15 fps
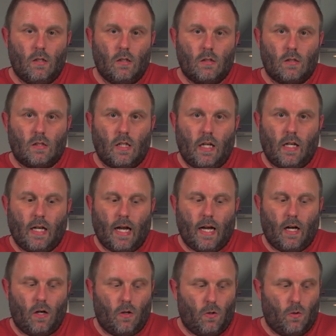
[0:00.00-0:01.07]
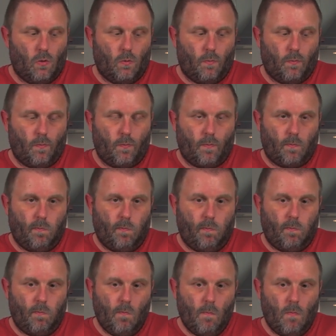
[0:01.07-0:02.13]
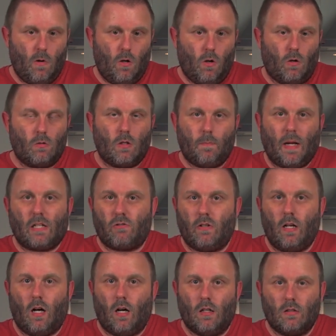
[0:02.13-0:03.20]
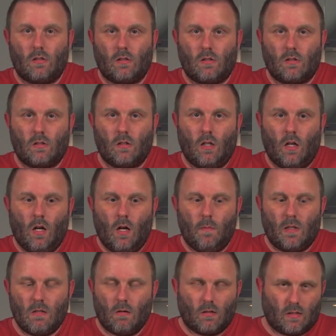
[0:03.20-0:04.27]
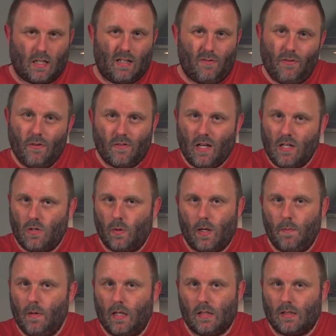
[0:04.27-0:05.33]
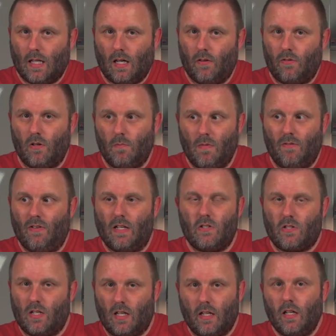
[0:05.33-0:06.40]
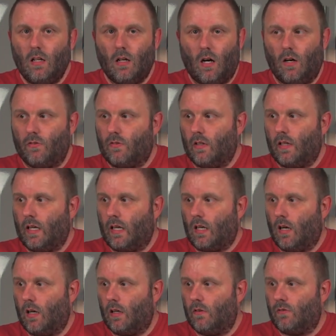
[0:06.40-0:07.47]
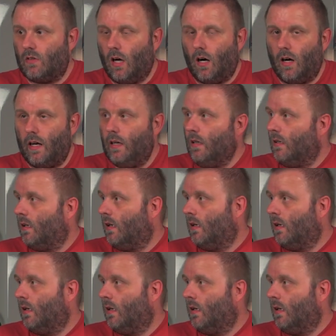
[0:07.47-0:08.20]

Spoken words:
see how long the battery lasts, but as long as I get 15-20 minutes out of them eventually after they kind of die,